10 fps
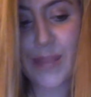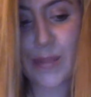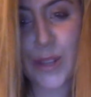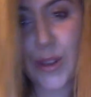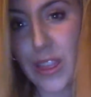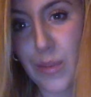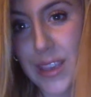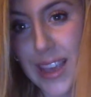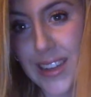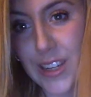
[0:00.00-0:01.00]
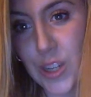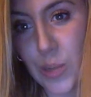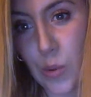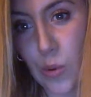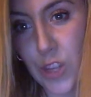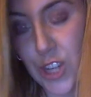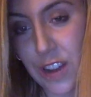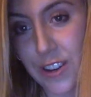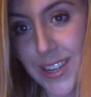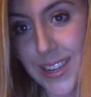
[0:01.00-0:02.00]
We'll do anything we can to support the
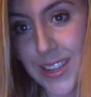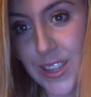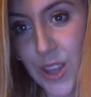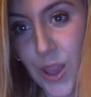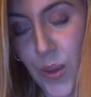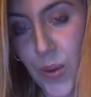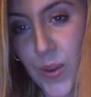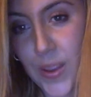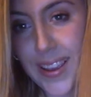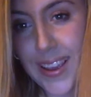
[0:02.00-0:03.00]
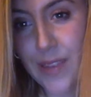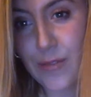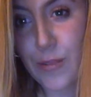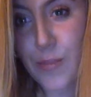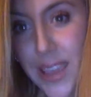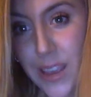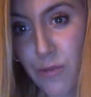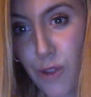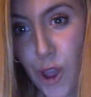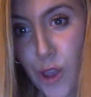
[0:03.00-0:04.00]
charity. So, from me
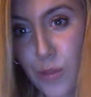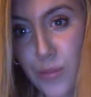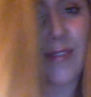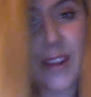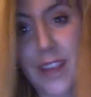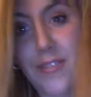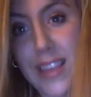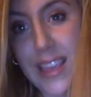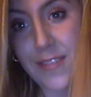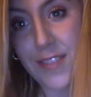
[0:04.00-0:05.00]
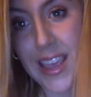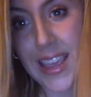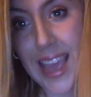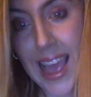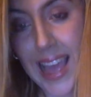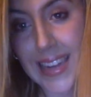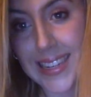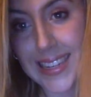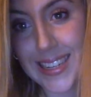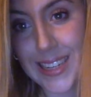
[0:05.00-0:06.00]
in Rome, a lovely evening
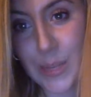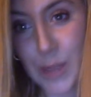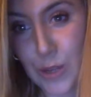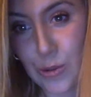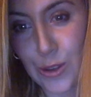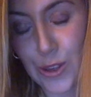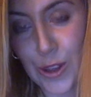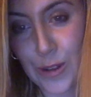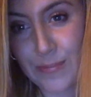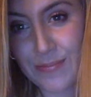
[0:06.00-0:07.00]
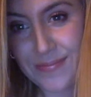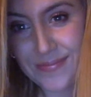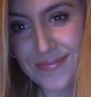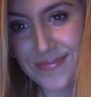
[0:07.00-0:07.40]
and speak to you all soon.